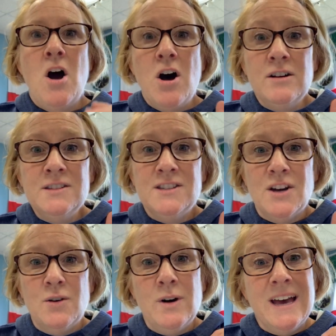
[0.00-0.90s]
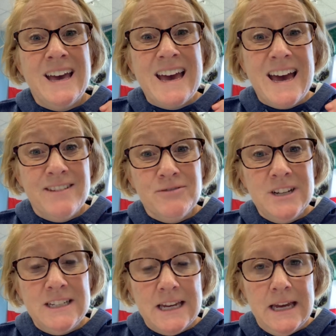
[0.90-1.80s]
Also,
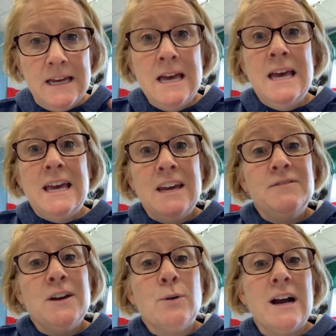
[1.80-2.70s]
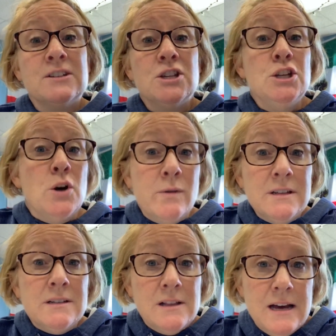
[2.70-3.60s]
every day, if they were actually
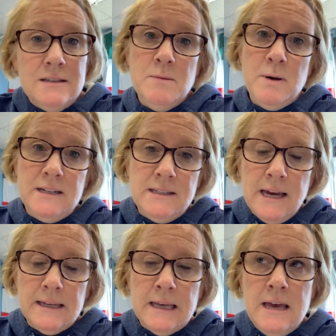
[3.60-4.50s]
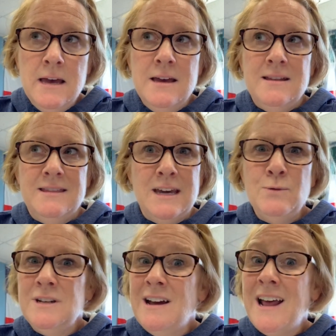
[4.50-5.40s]
going to class at Pine Tech, they
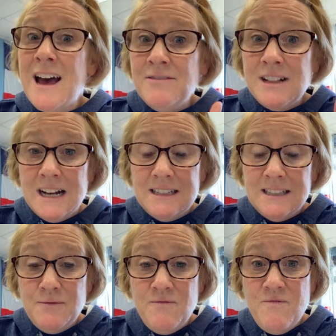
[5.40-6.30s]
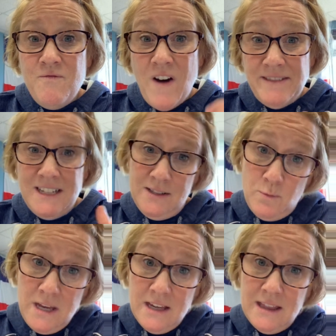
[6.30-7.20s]
would not have class 5 days a
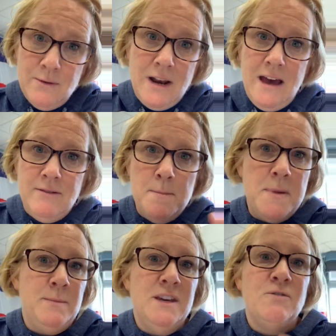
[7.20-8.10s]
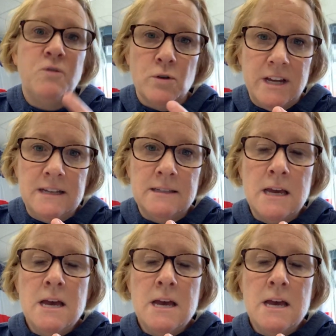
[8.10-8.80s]
week. They would have it maybe 4 days.